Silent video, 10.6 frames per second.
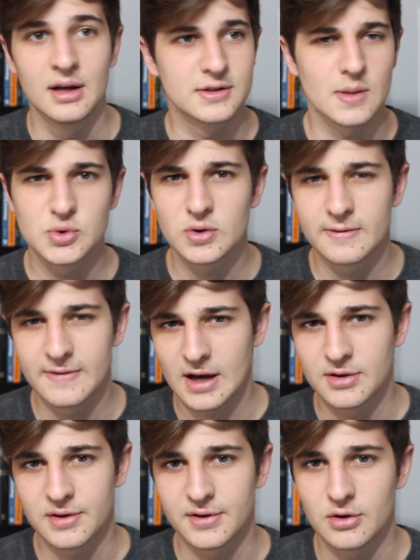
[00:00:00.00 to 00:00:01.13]
some sort of value
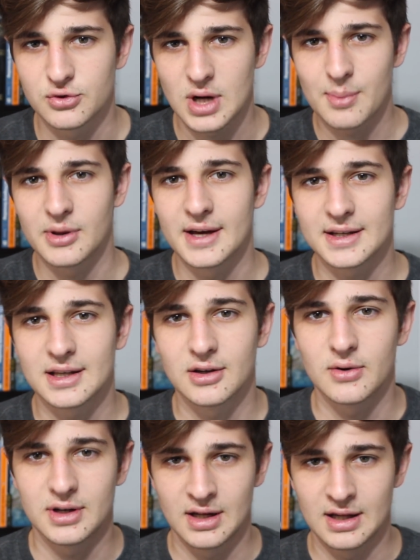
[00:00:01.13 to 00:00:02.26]
in this video, drop a like and
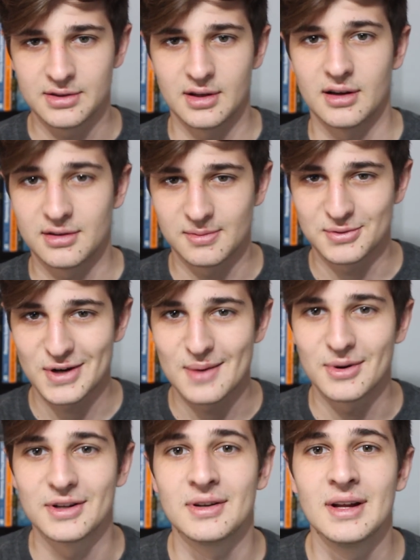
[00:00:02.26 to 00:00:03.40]
go ahead and hit the subscribe
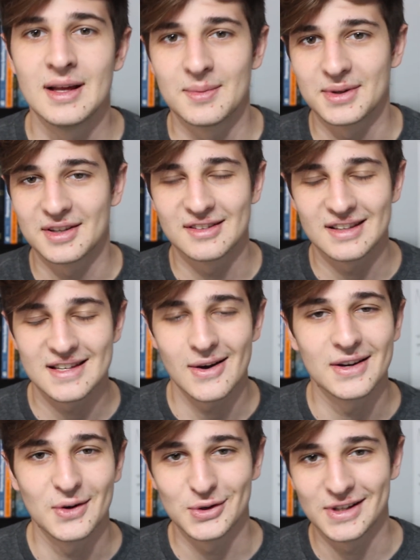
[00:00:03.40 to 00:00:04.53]
button, because that's how
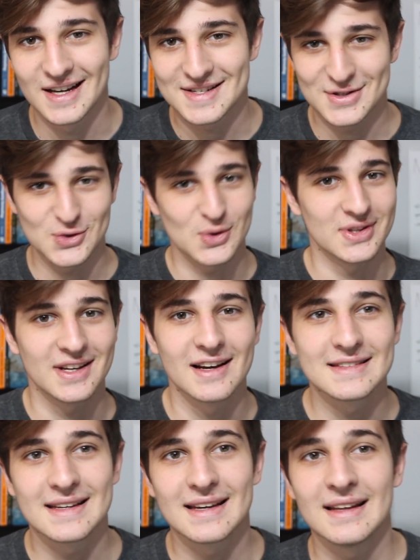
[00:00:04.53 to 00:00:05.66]
I know you guys are enjoying the
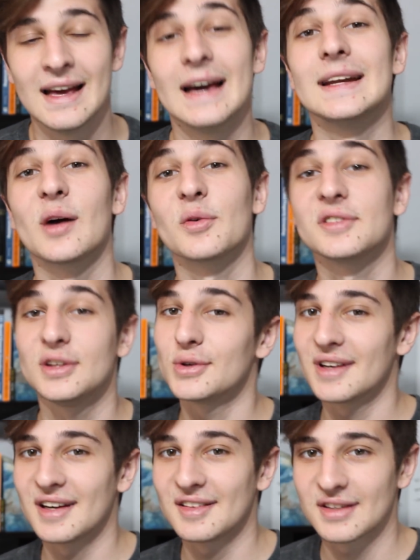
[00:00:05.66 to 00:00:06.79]
content. And I will see you
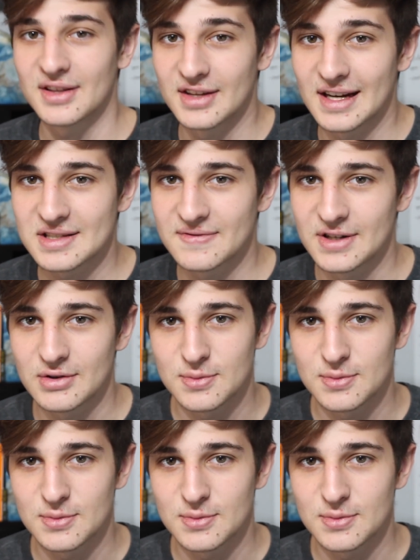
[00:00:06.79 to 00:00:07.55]
guys in the next video